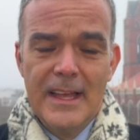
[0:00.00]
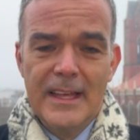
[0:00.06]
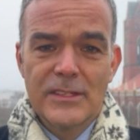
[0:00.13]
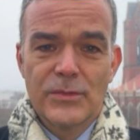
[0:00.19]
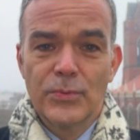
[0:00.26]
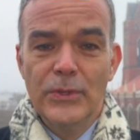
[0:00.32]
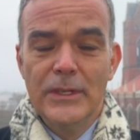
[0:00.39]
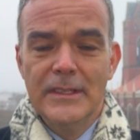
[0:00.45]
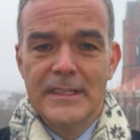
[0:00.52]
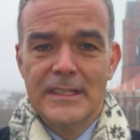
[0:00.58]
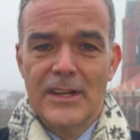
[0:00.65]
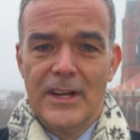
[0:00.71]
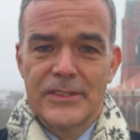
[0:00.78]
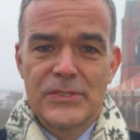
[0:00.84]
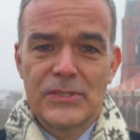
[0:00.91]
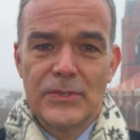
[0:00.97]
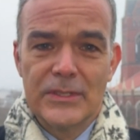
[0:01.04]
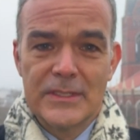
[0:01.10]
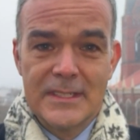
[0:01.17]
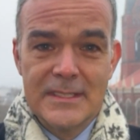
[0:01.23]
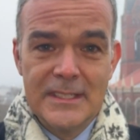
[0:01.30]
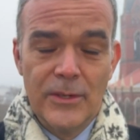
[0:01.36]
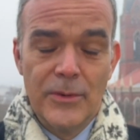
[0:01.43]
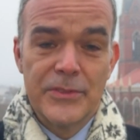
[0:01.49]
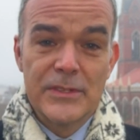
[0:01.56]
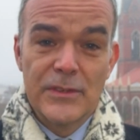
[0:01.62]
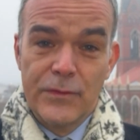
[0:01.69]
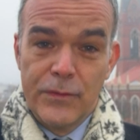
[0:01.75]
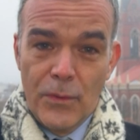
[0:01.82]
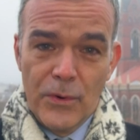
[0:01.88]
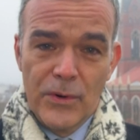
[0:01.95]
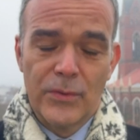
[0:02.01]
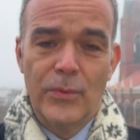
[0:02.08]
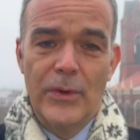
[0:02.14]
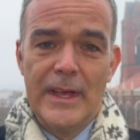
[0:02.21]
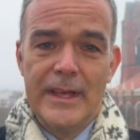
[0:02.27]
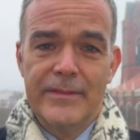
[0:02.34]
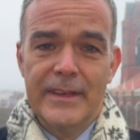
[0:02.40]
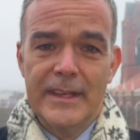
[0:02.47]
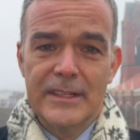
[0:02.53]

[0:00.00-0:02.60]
is really not suited to deal with this fourth wave